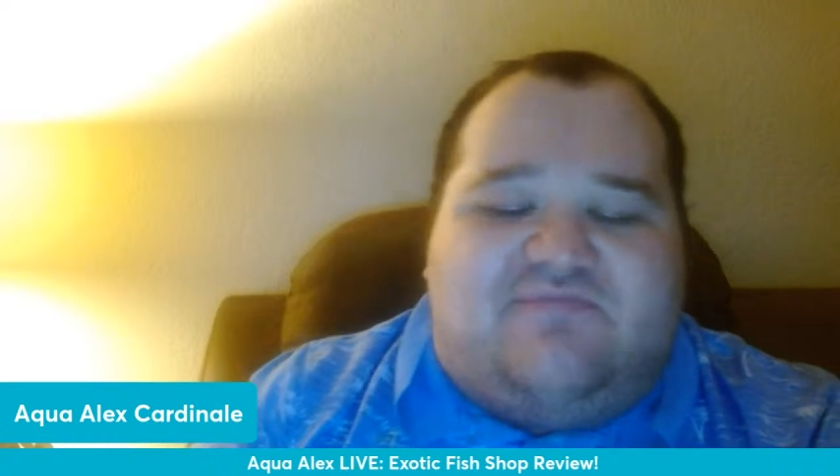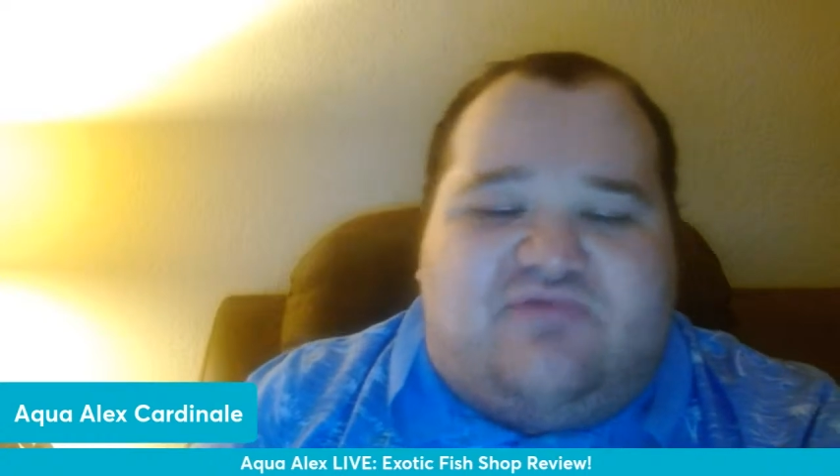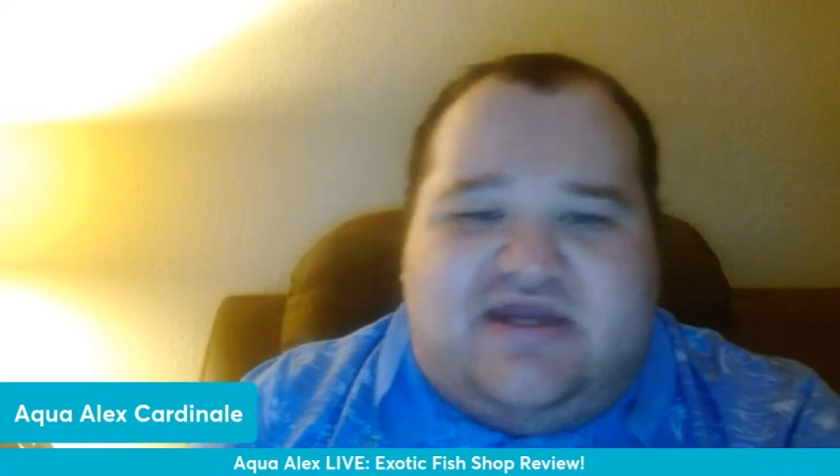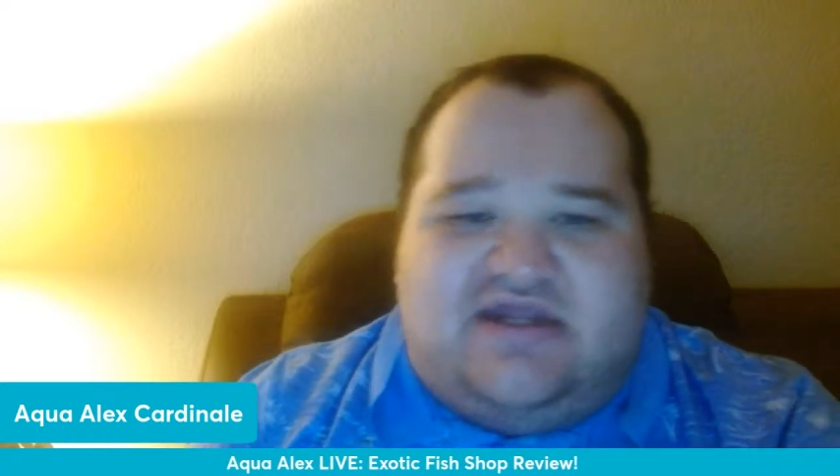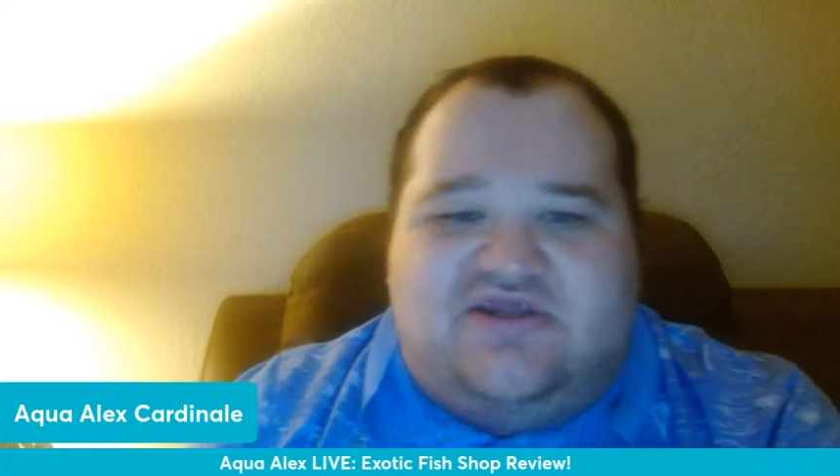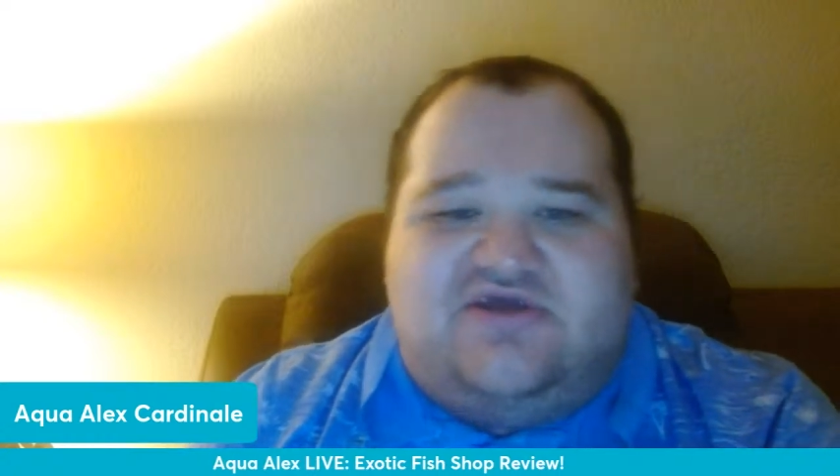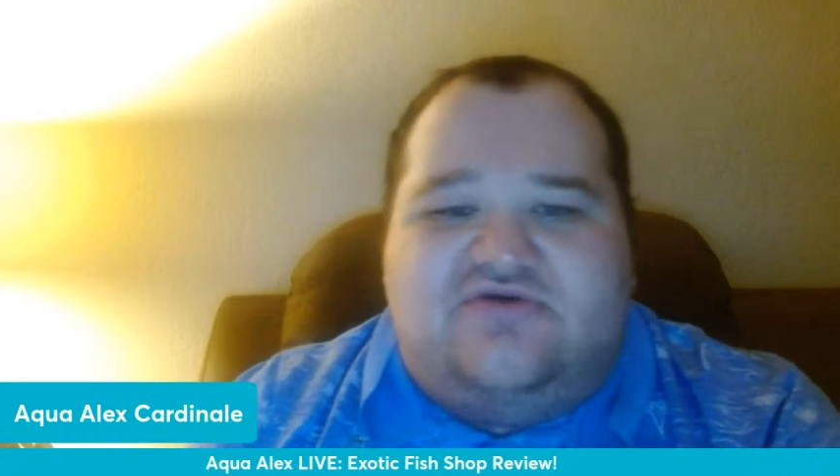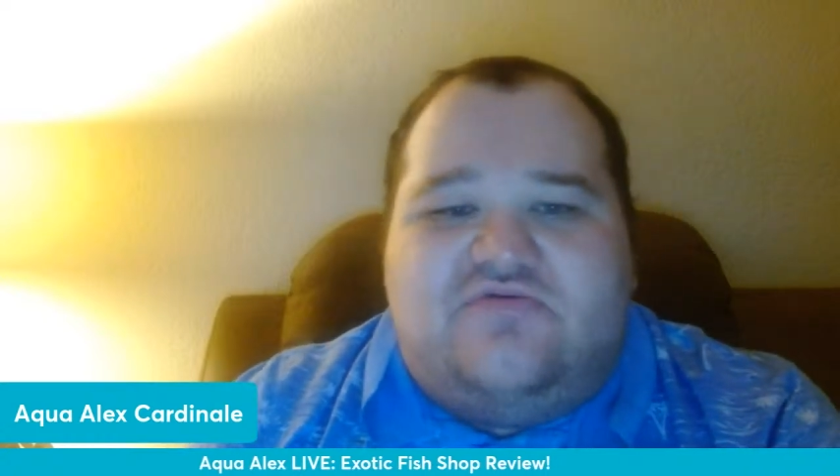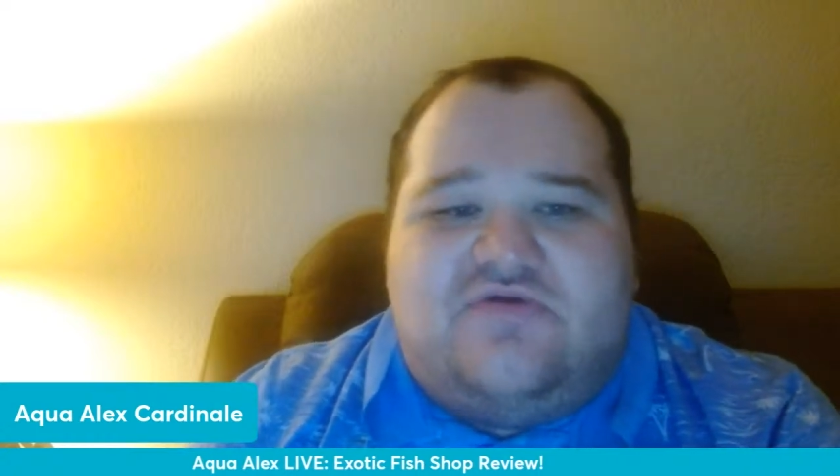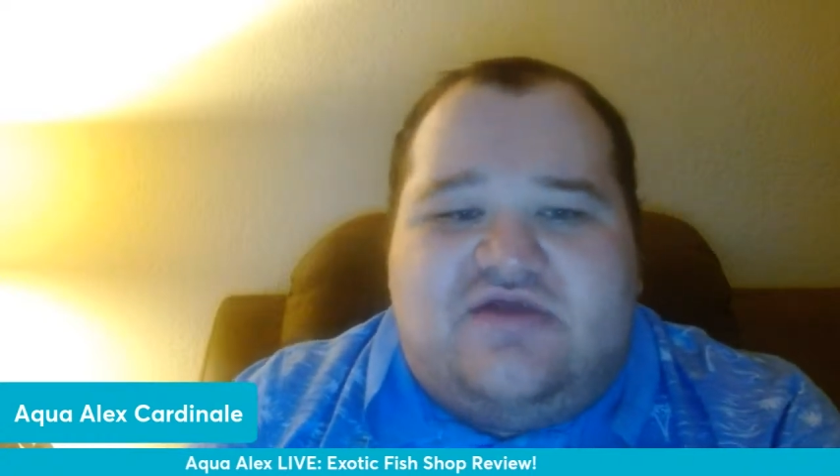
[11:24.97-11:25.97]
brand
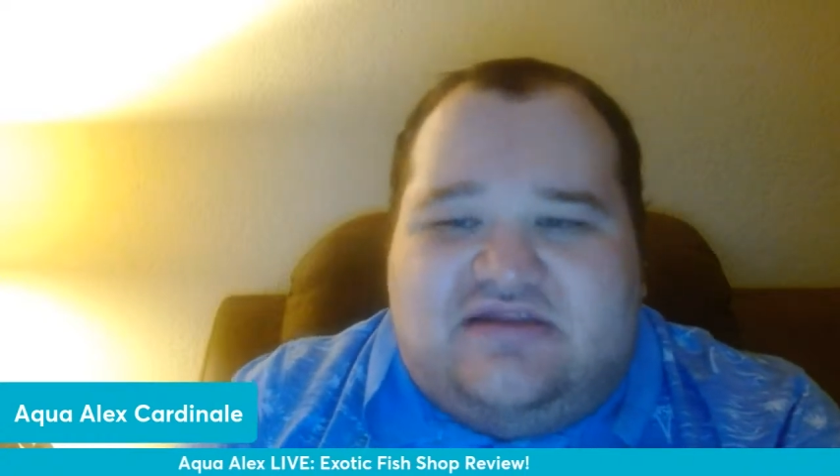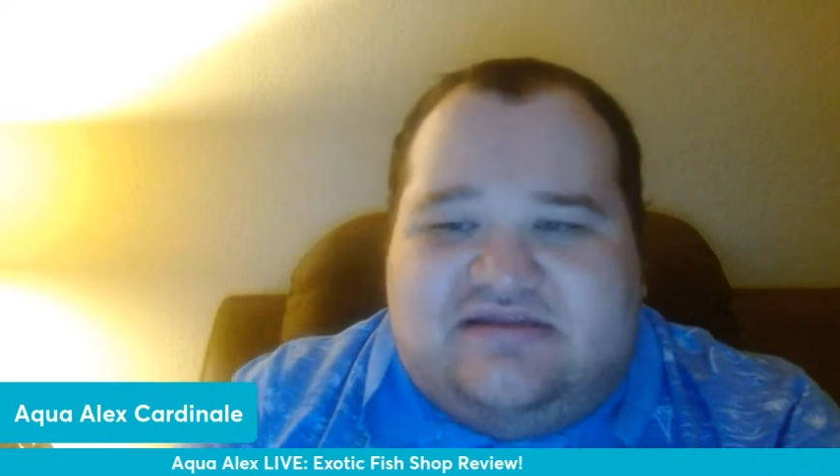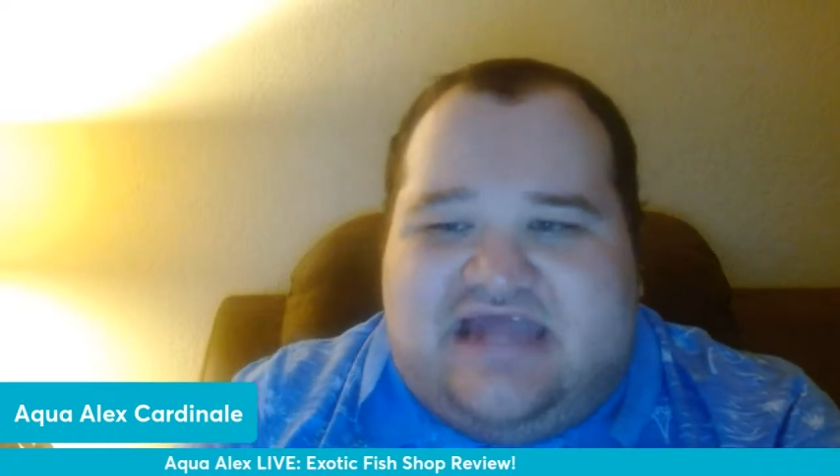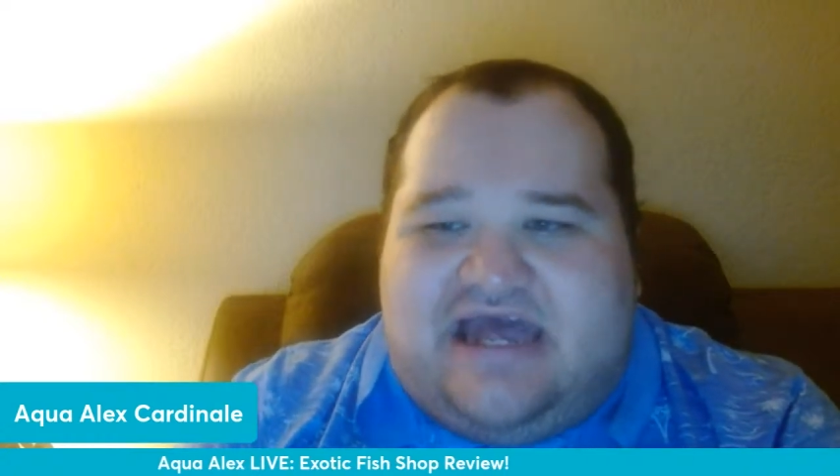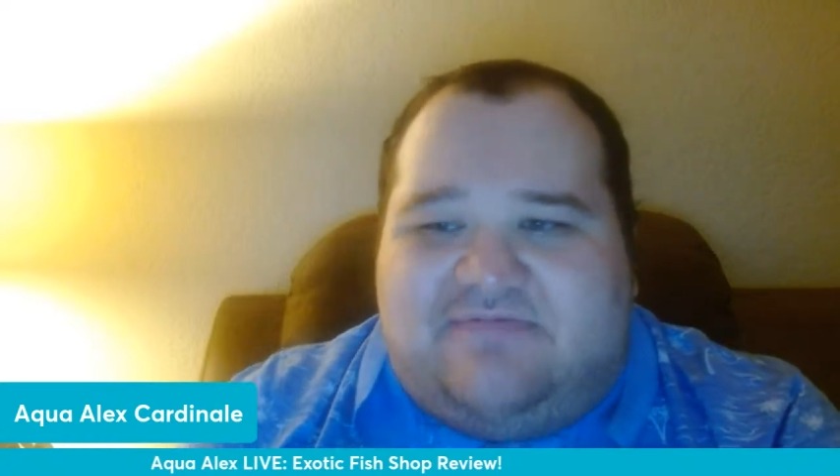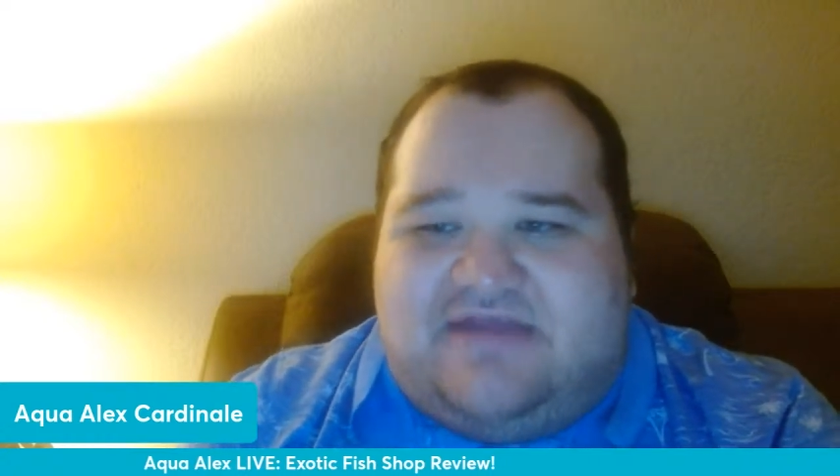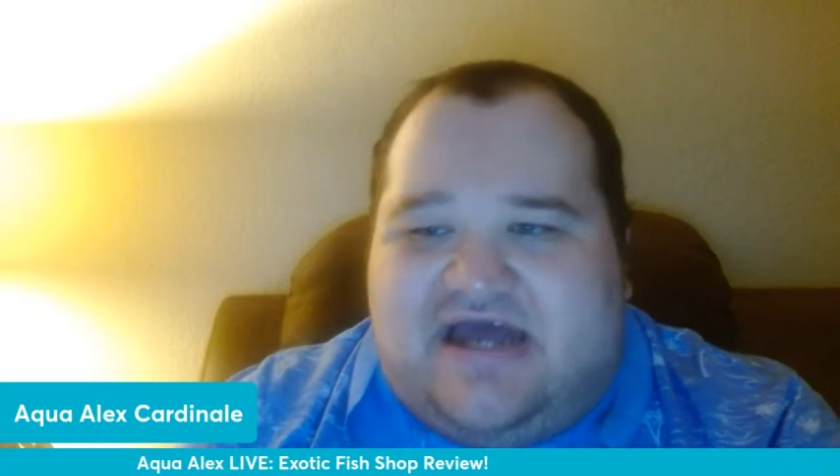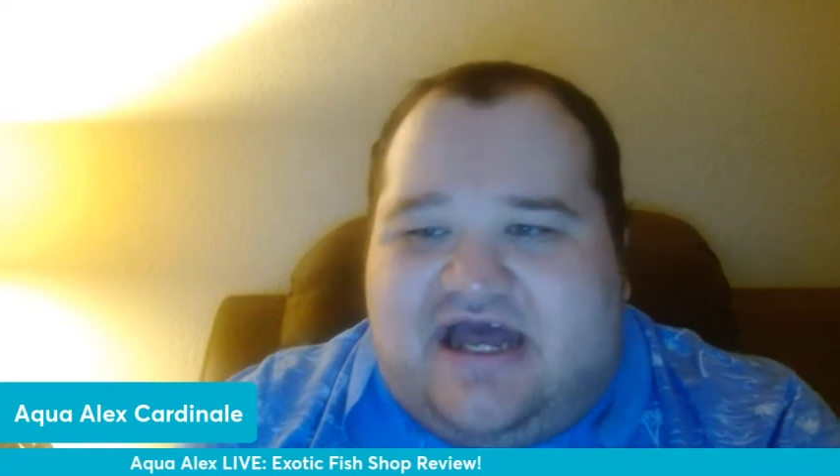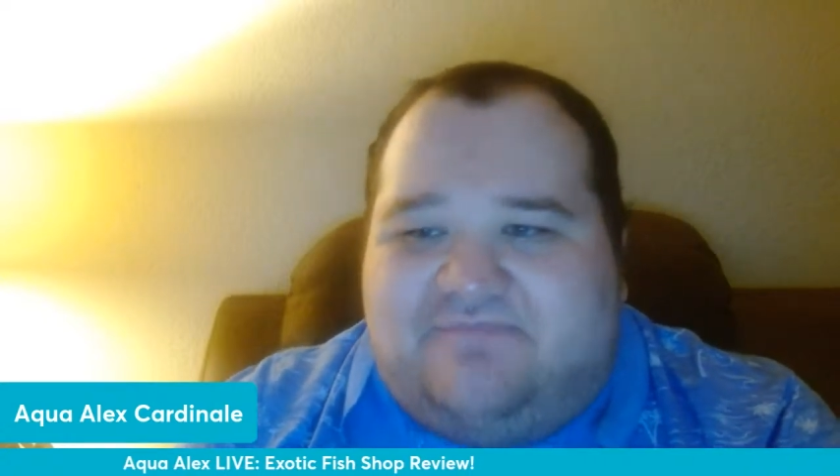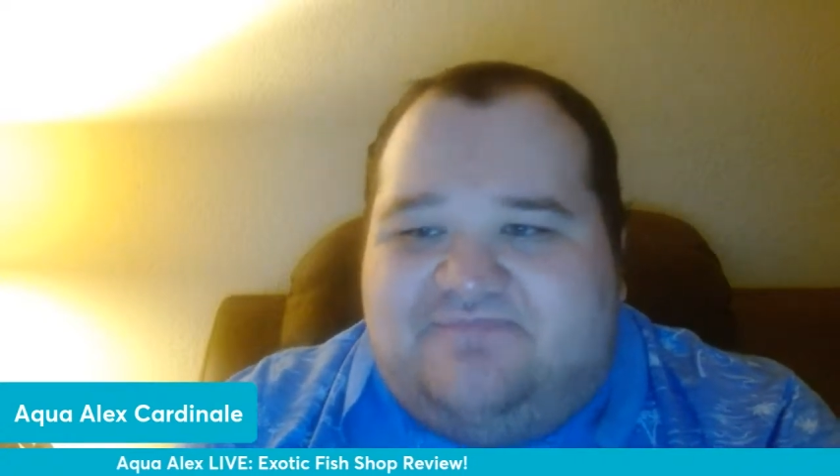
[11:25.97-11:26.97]
new
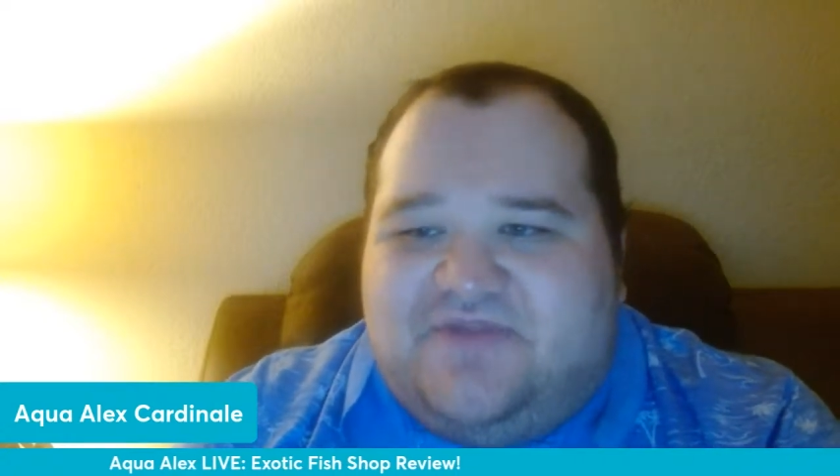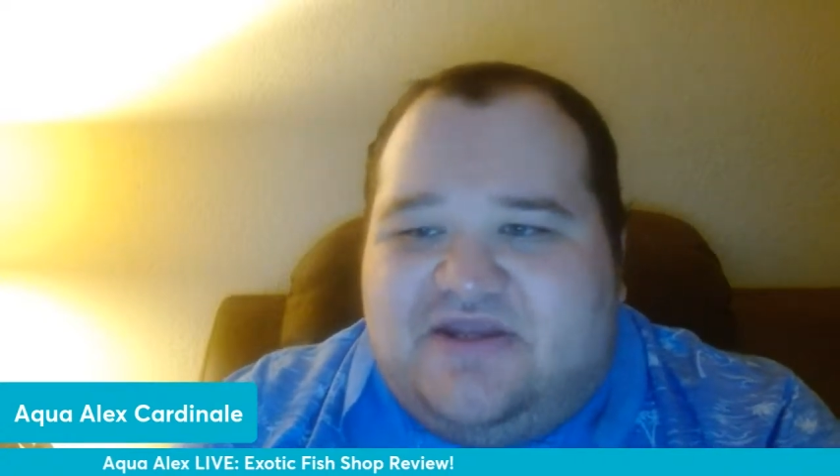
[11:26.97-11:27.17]
laptop.